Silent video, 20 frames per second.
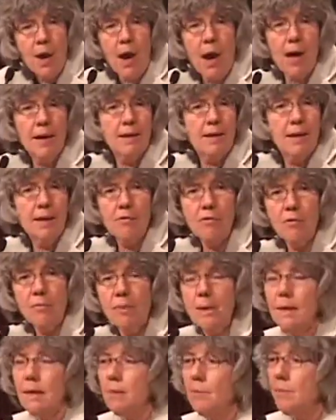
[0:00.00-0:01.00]
I'd never
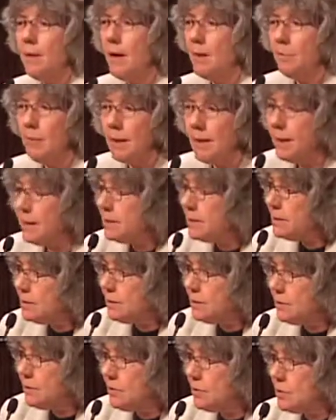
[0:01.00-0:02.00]
been in public
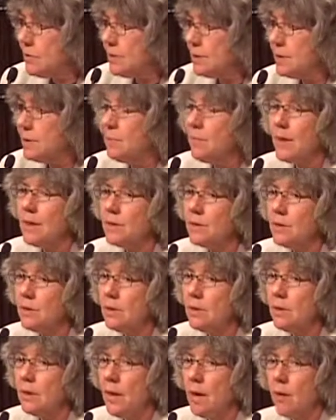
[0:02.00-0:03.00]
institutions much
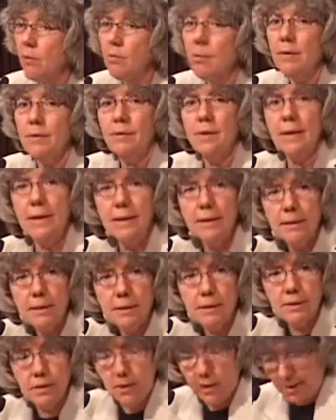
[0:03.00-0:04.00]
that dealt with the
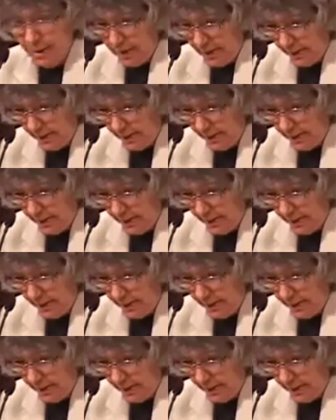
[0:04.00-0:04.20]
indigent